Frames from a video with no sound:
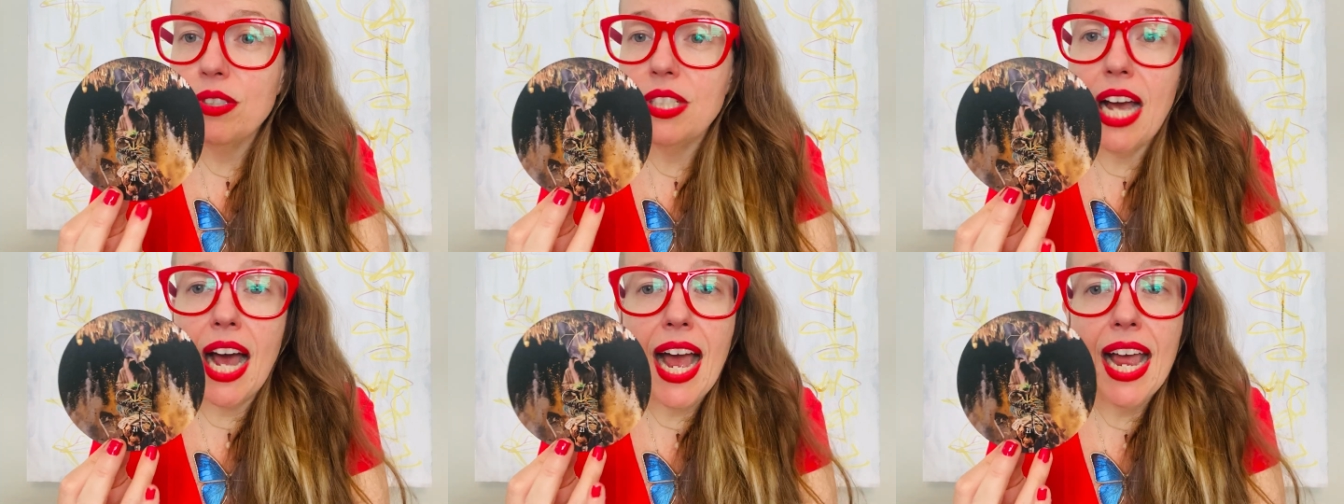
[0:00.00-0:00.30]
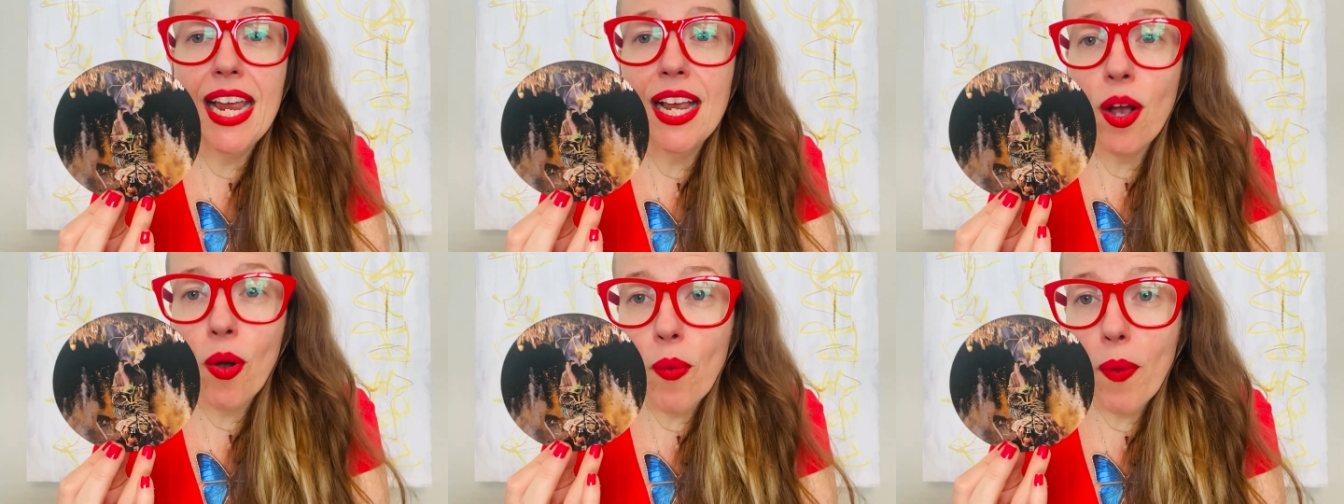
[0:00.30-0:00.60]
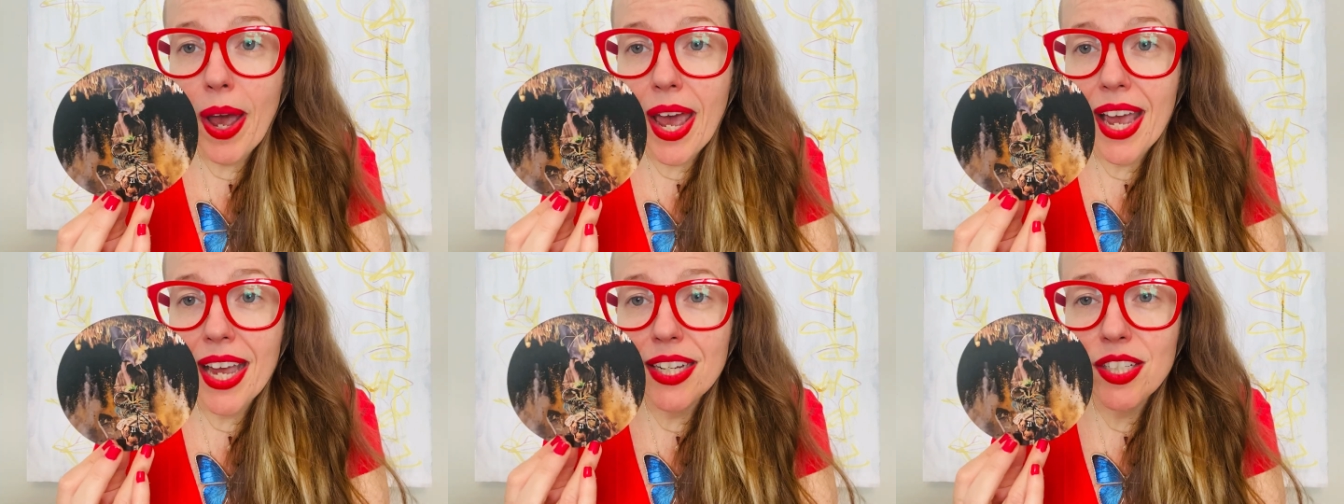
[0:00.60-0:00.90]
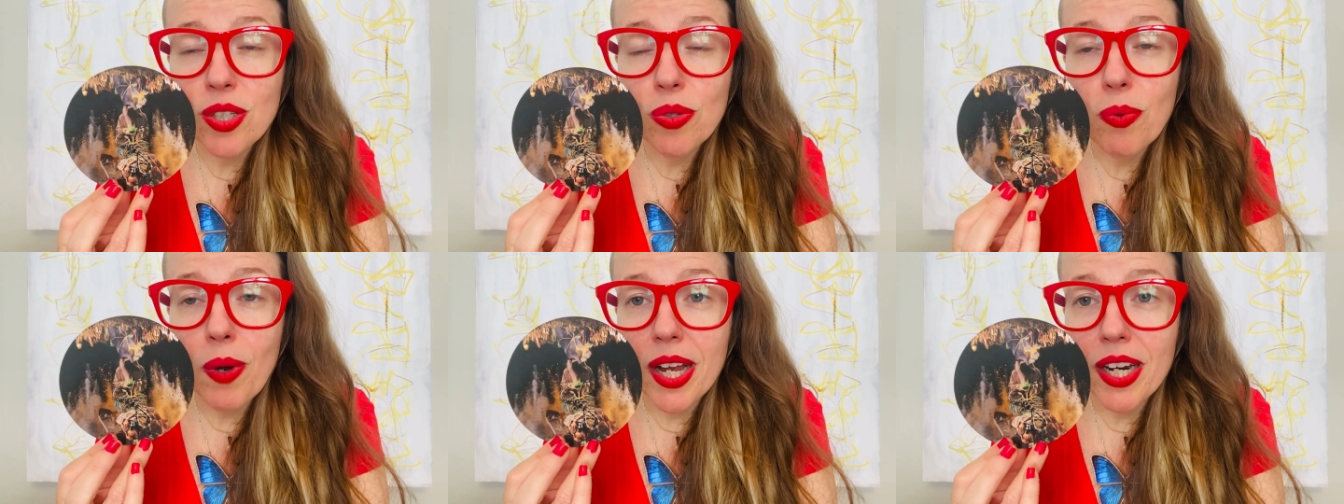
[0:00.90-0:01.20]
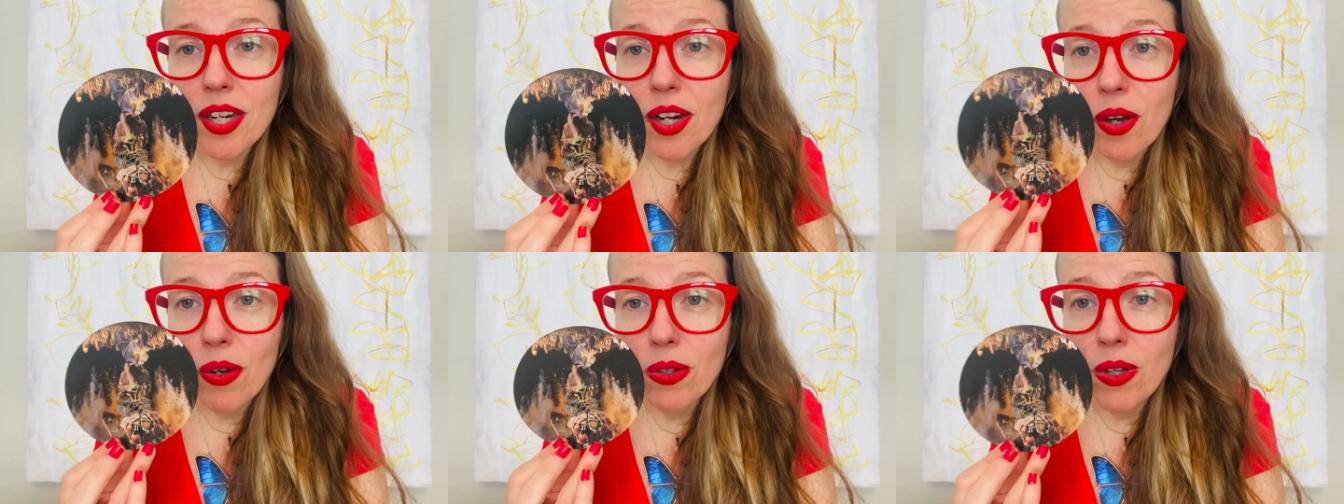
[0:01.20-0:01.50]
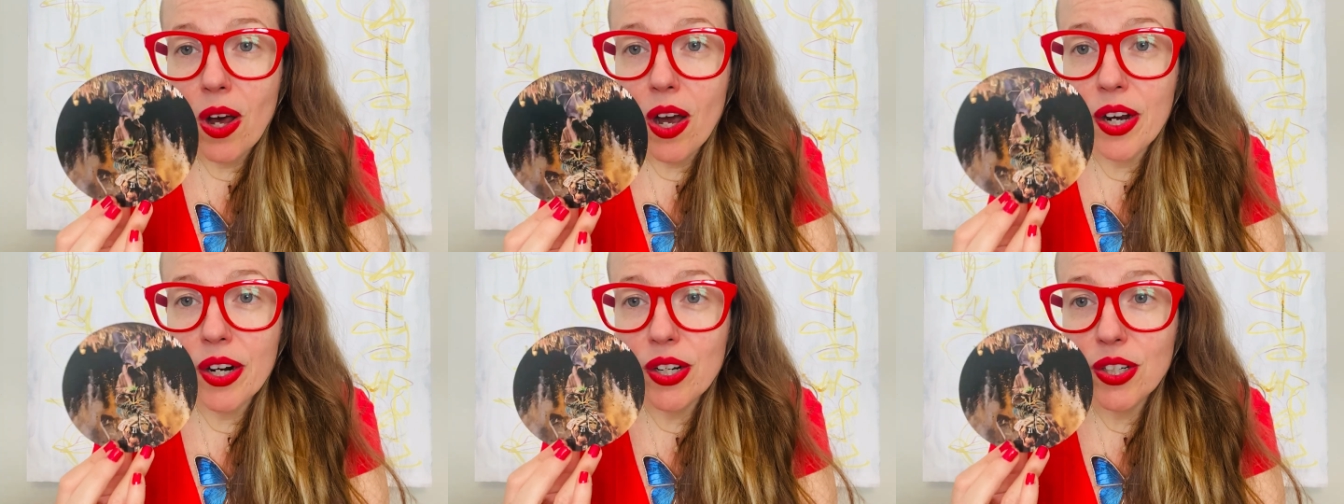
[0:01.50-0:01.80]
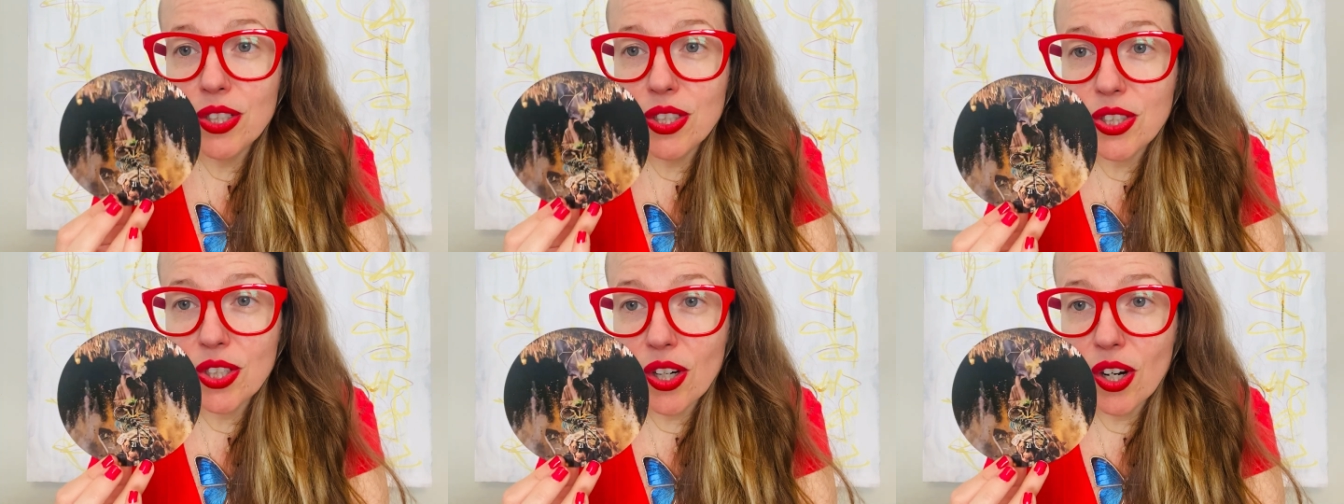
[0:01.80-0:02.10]
dying away to what no
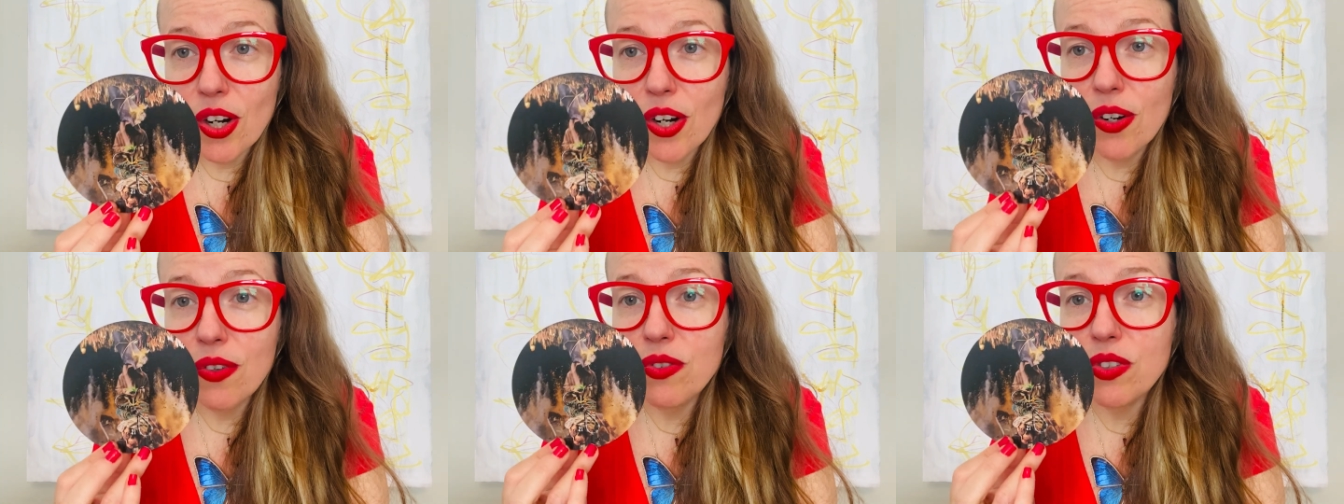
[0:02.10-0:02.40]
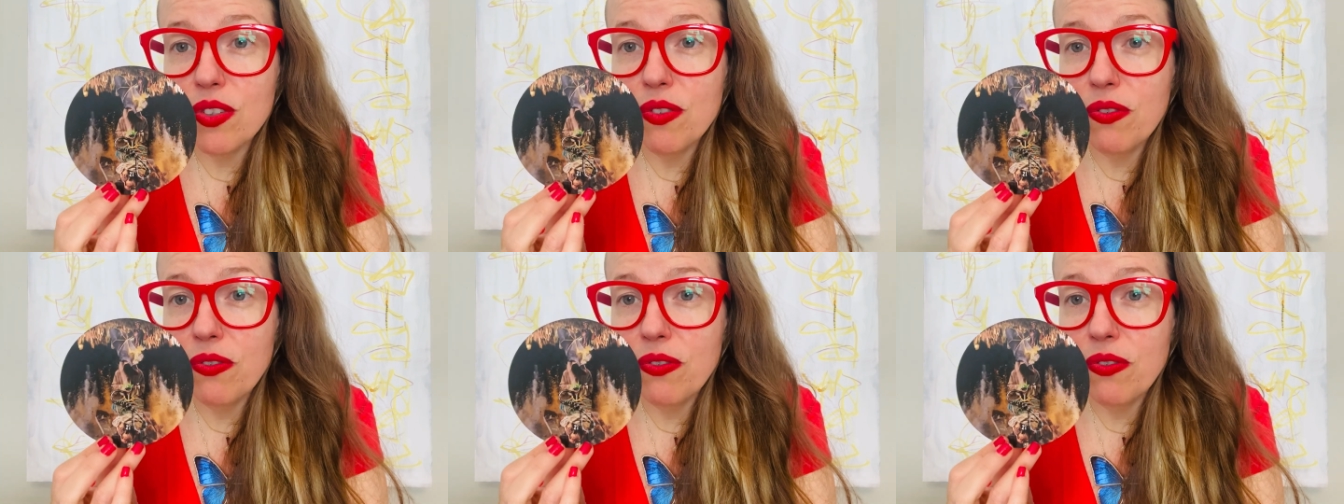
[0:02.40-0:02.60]
longer serves